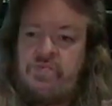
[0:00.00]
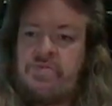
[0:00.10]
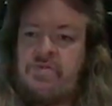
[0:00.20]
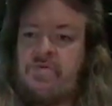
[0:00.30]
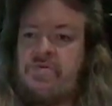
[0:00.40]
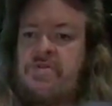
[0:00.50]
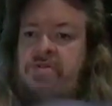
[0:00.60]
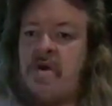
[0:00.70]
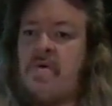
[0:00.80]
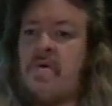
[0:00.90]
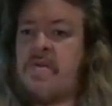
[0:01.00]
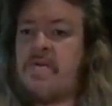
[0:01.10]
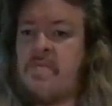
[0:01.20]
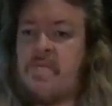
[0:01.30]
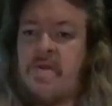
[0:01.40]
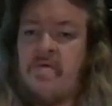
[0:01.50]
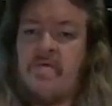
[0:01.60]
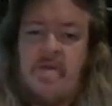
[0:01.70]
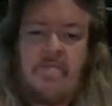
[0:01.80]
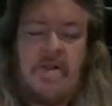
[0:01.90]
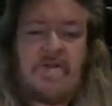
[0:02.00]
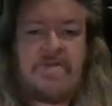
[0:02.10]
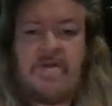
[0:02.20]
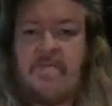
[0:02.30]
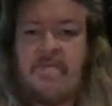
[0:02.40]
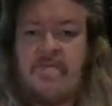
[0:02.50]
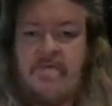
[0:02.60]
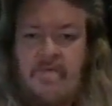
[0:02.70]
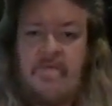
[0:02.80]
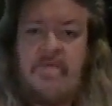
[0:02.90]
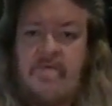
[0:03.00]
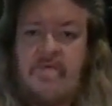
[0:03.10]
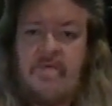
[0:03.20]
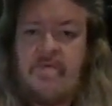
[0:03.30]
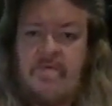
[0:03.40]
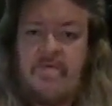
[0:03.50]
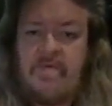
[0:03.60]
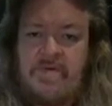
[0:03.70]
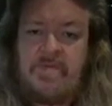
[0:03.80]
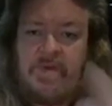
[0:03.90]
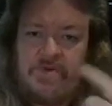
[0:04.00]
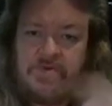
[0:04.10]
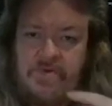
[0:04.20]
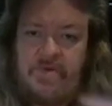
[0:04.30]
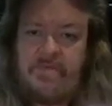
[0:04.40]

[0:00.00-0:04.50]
to sow and to be a great blessing to to to this ministry.